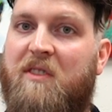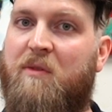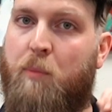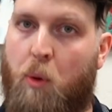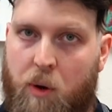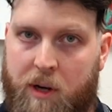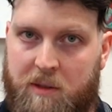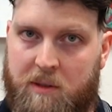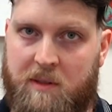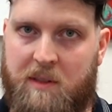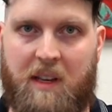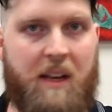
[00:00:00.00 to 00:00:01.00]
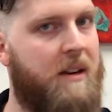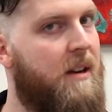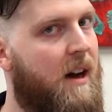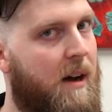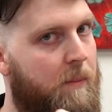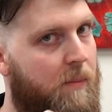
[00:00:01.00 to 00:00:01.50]
of points and
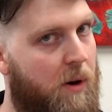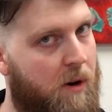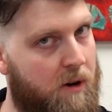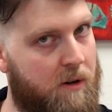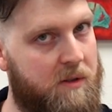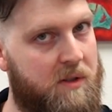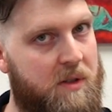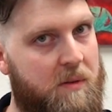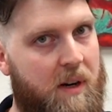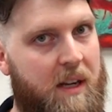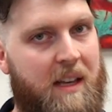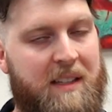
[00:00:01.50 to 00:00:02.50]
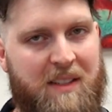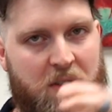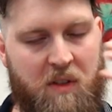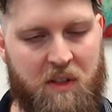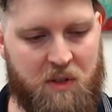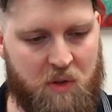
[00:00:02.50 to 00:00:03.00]
not parts, right? That's
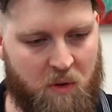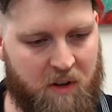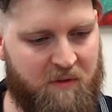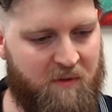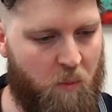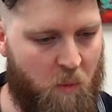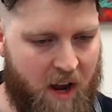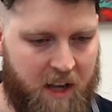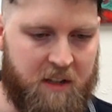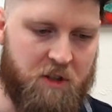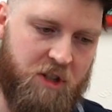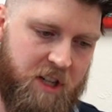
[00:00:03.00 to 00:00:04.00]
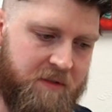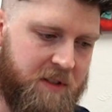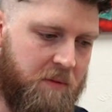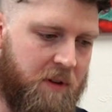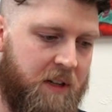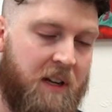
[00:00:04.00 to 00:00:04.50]
a sort of way to shift
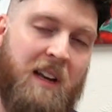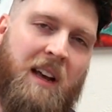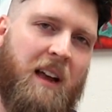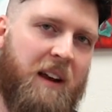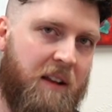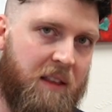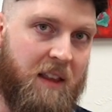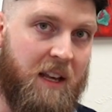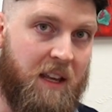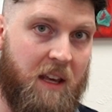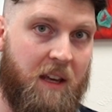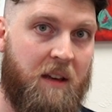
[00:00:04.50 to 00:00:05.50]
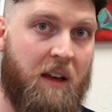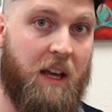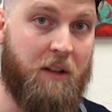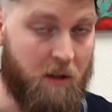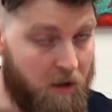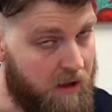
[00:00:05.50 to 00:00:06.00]
someone into thinking,
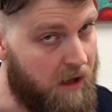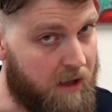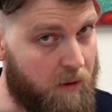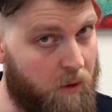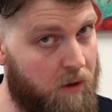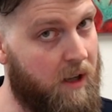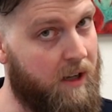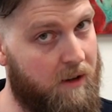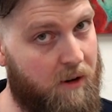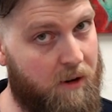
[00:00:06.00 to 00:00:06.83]
into looking at the world like an